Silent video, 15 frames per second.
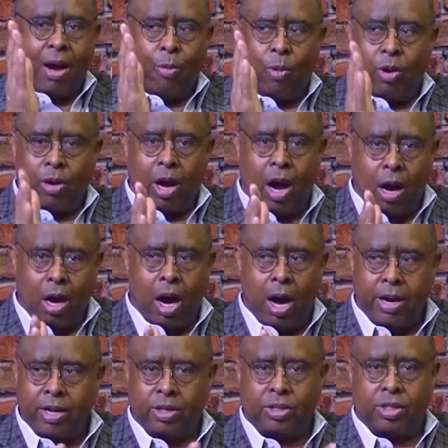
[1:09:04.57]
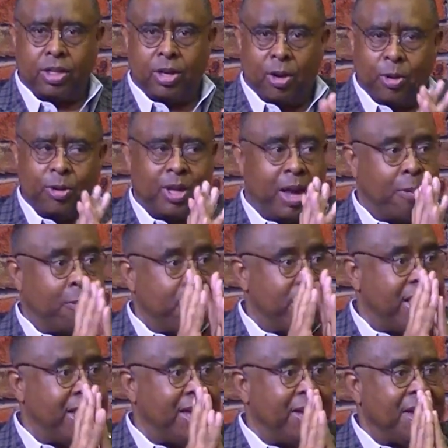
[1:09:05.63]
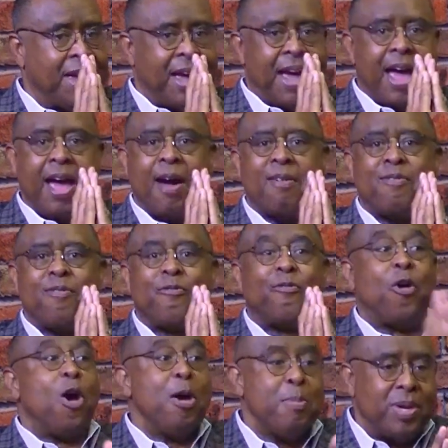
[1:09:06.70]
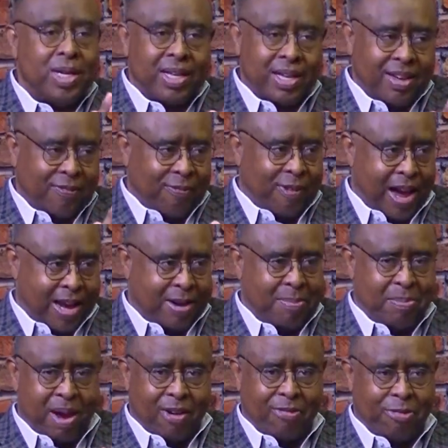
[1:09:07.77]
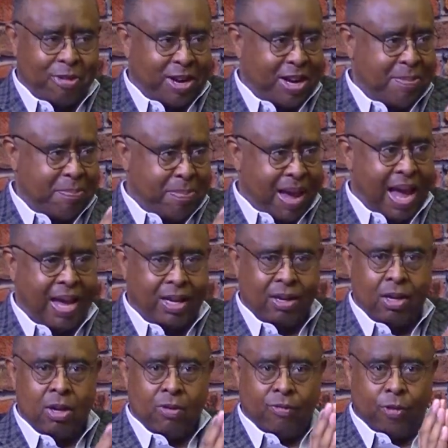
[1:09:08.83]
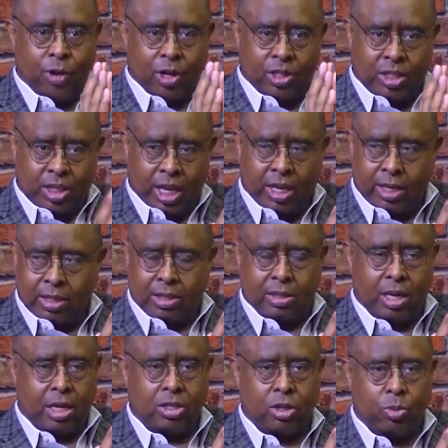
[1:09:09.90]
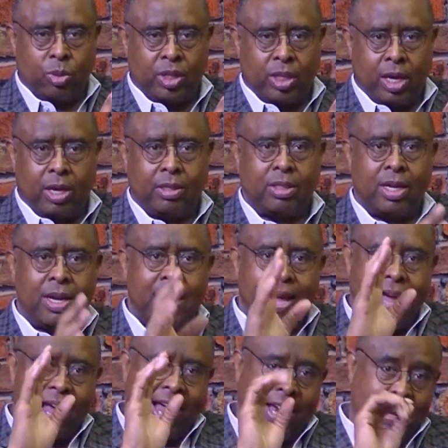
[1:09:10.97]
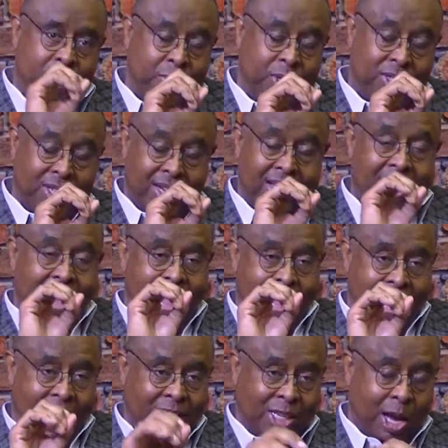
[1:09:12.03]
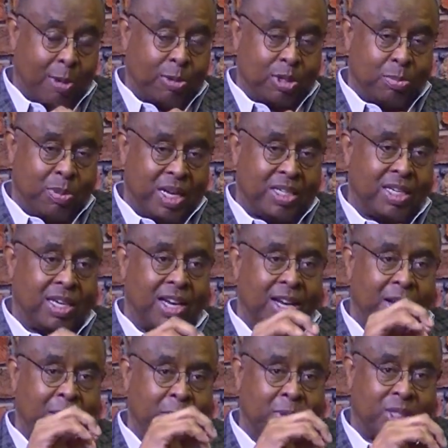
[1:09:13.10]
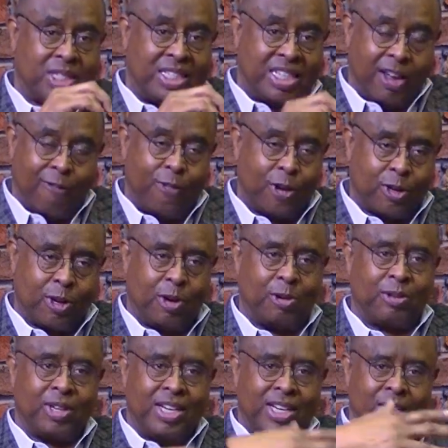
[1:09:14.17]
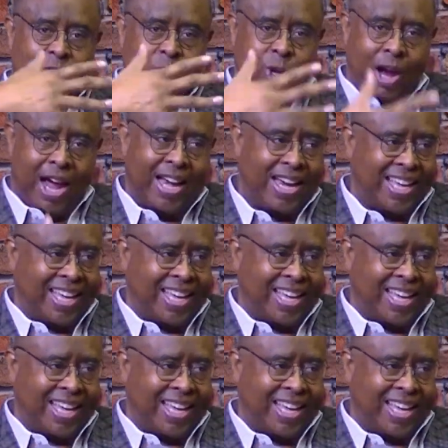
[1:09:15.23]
want our audience to know that we have formally invited my friend back for a second session with us, and it was, as I was mentioning, it was difficult trying to